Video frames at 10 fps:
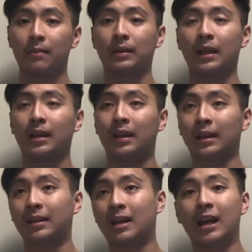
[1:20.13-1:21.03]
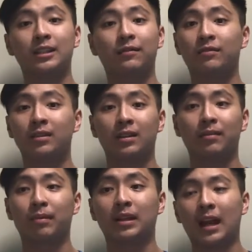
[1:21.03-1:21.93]
but then like the kinds of
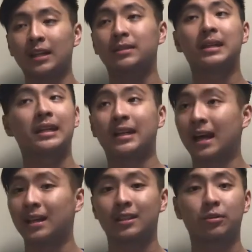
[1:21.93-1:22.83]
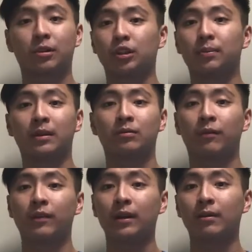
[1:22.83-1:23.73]
but the kinds of data analysis question might
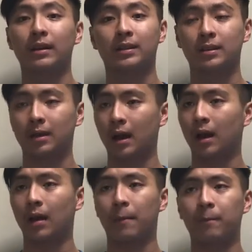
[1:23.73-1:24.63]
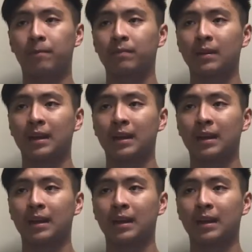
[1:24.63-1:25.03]
reveal its um,